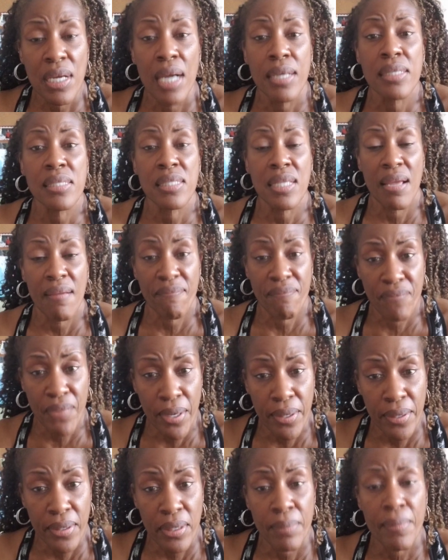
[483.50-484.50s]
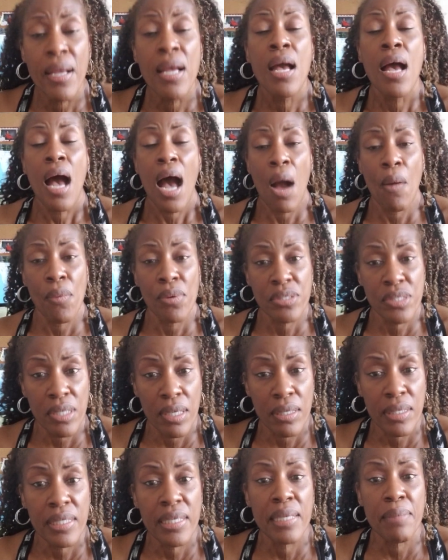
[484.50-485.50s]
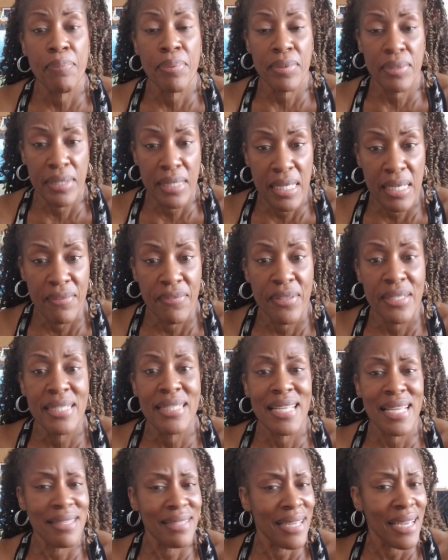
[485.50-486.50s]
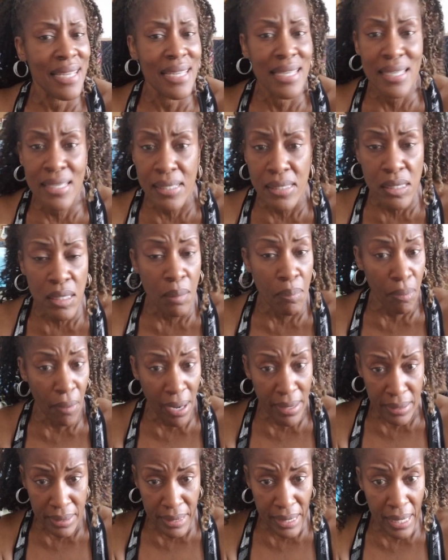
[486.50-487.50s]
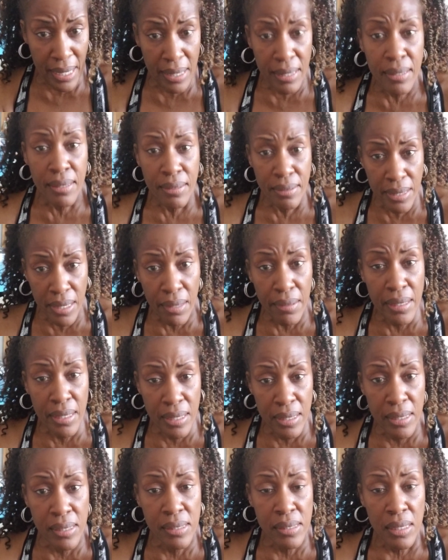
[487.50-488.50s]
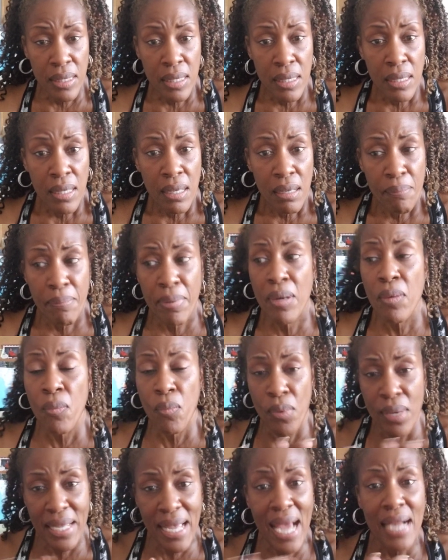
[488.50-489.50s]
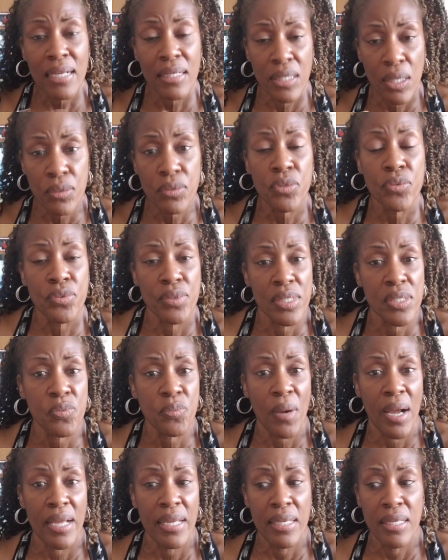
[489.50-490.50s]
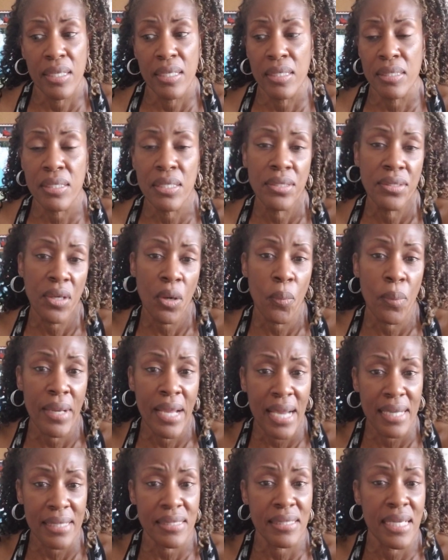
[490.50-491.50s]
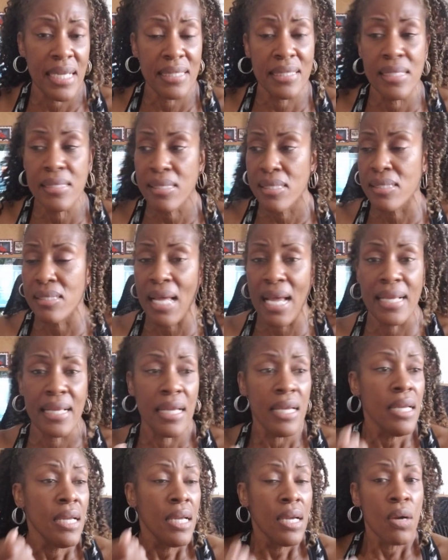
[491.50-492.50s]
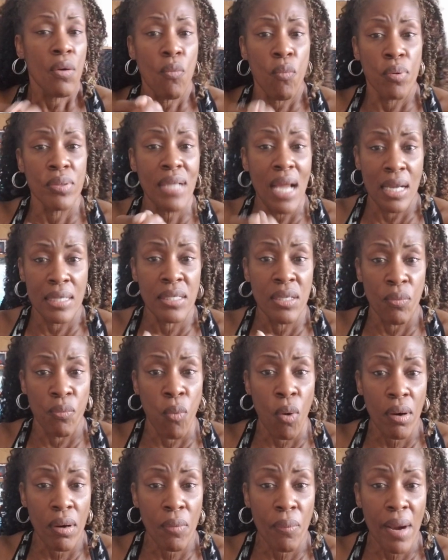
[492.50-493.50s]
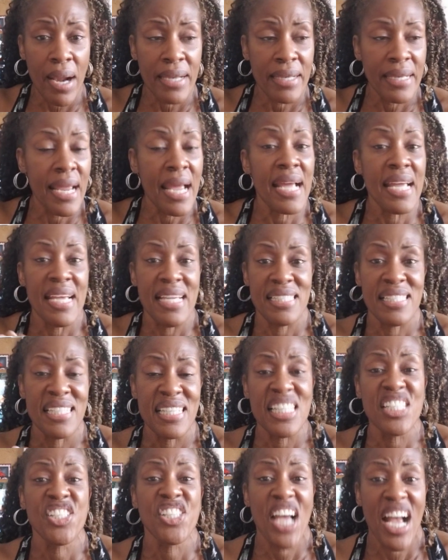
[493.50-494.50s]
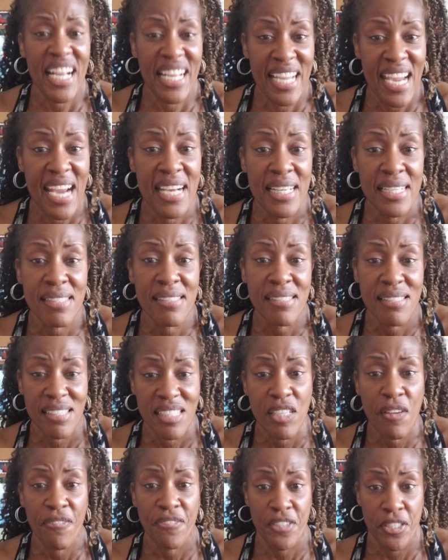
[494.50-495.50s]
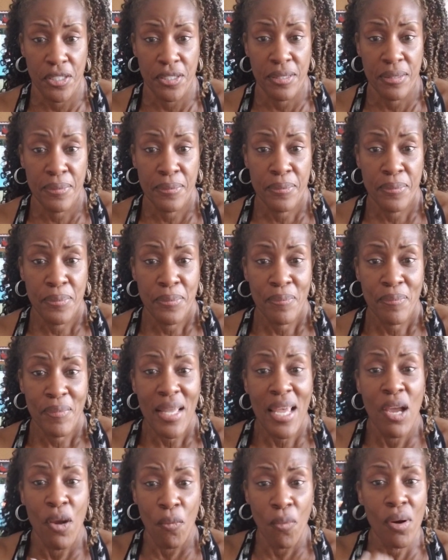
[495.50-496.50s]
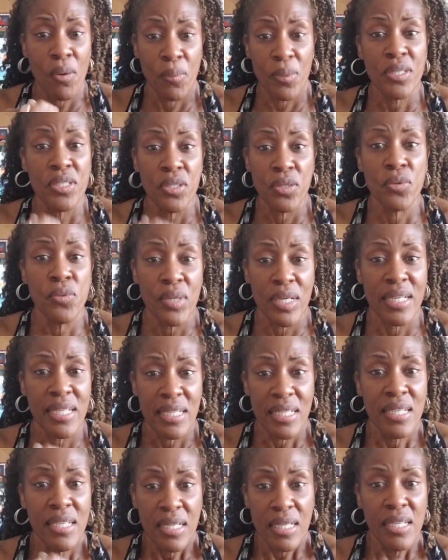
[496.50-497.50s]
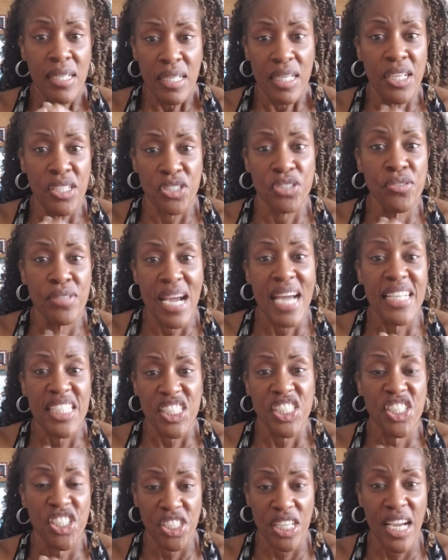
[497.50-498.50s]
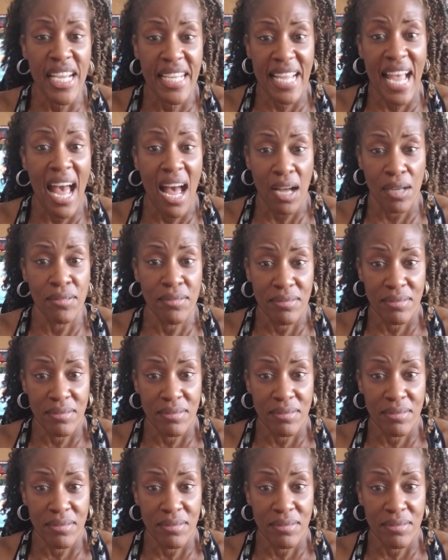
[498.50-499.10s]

to stand firm. I want y'all to keep believing that there is a brighter day. There is. But we got to go through this right here. You know, we got to take, this is like, the world right now is in a gigantic sifter. And what we doing is, you got to shake out.